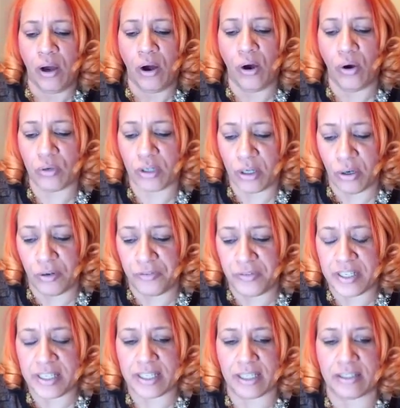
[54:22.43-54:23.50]
Hoda Kofi
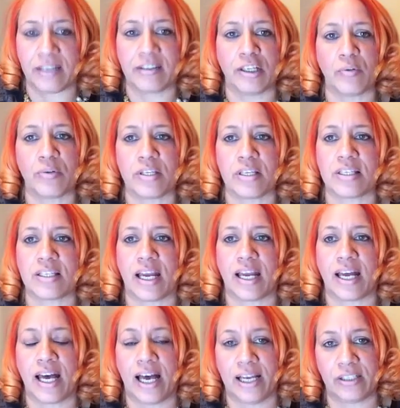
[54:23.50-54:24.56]
said that there was a
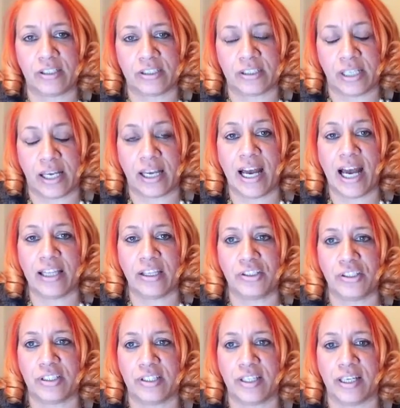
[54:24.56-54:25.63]

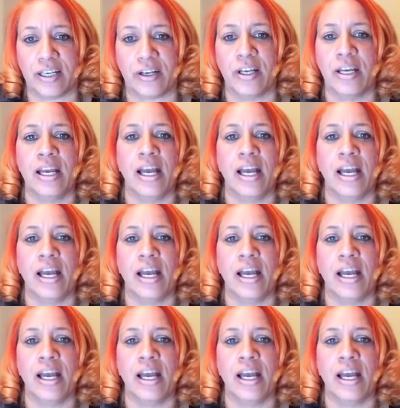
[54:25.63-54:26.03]
psychologist there